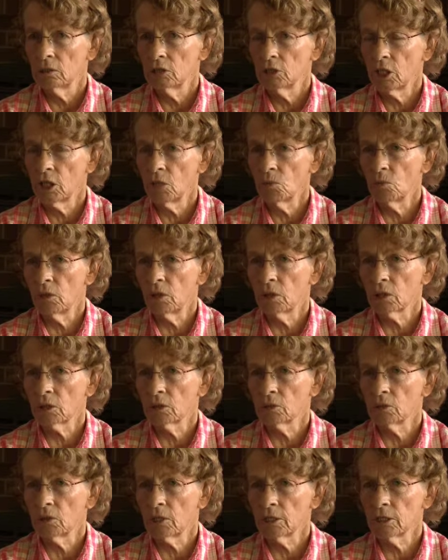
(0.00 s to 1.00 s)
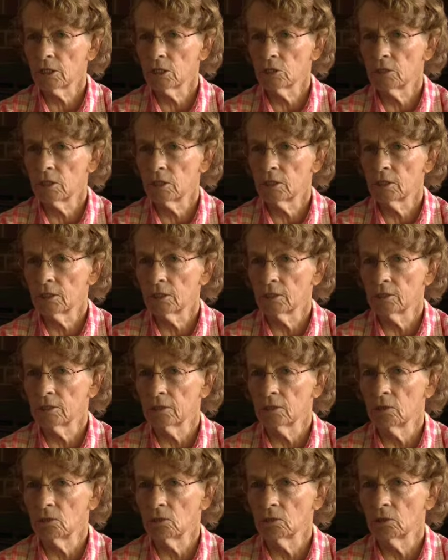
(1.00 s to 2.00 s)
Jaywalked across the street to,
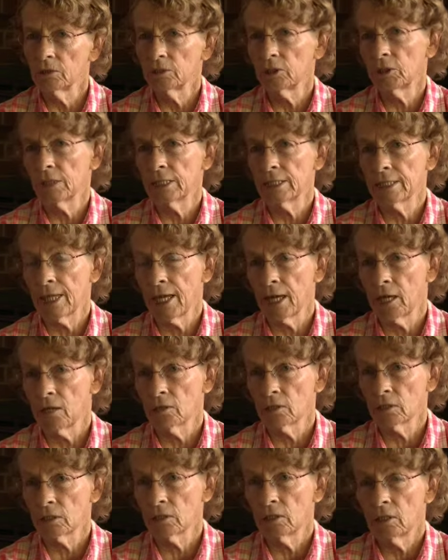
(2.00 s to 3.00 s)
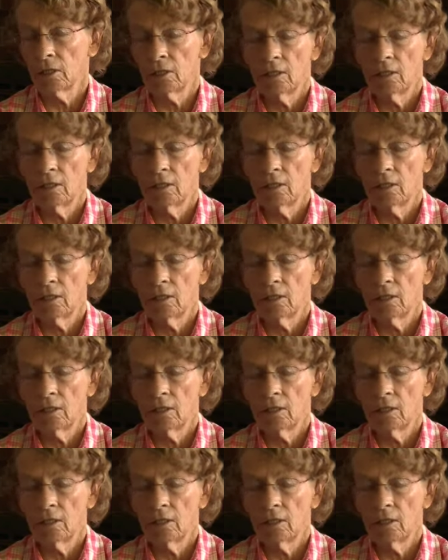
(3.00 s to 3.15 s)
to go to his house.